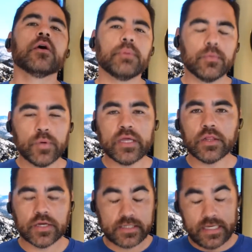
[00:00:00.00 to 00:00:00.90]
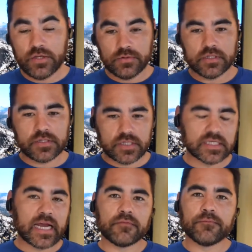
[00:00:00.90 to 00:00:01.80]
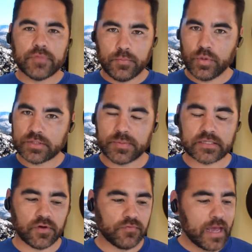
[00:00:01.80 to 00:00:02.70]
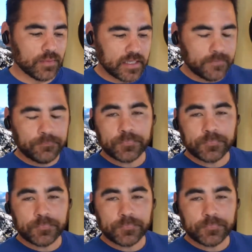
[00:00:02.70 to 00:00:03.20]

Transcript: But we looked, and you decided what's best for your family